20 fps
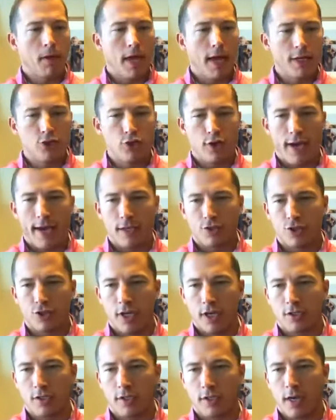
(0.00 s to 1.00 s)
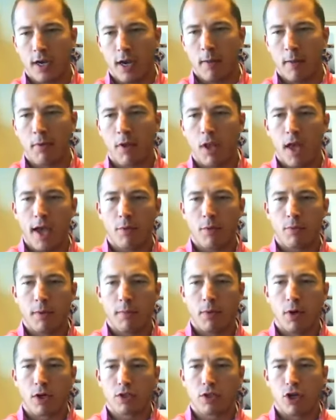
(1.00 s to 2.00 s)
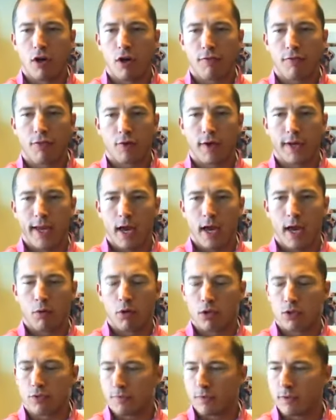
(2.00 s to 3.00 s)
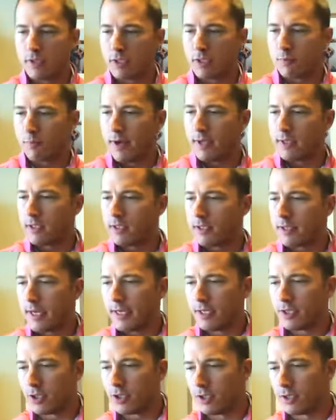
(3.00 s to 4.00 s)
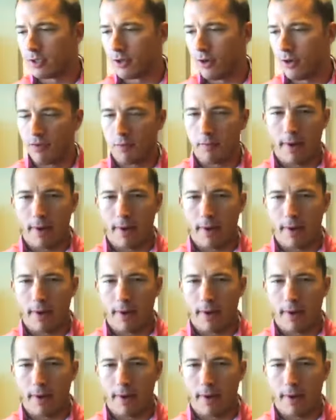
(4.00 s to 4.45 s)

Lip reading: I'm glad you asked, Justin, and I'm glad we booked off 3 hours for this presentation. So